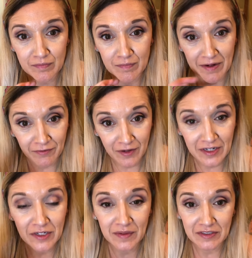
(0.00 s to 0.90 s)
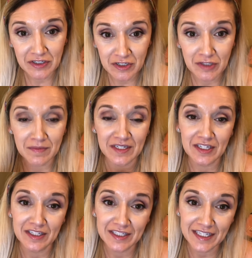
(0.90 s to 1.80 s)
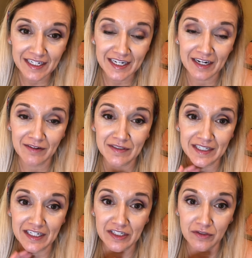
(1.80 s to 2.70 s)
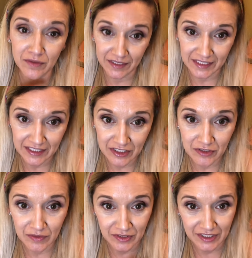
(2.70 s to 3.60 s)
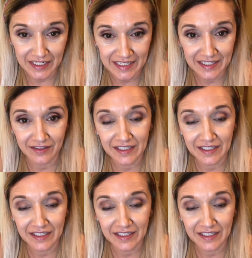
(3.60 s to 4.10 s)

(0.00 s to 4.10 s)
my friend who introduced me to the skincare was like, you really need to do a 30 Days of Healthy